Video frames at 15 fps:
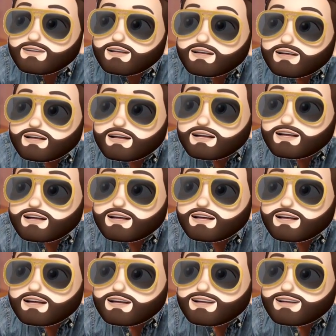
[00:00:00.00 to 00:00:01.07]
And again,
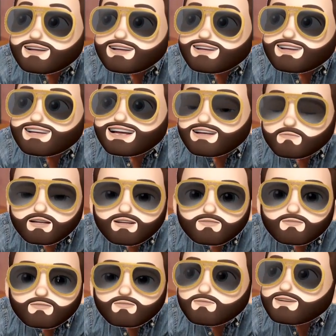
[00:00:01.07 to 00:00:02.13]

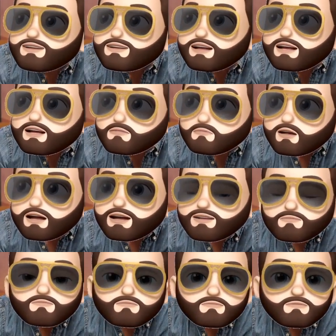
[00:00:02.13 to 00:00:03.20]
sí, mijo.
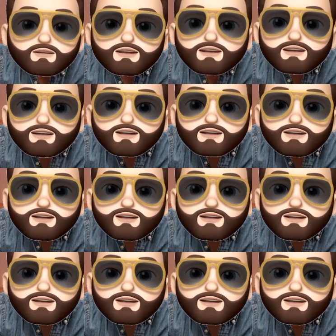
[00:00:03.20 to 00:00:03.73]
Thank you, Brian.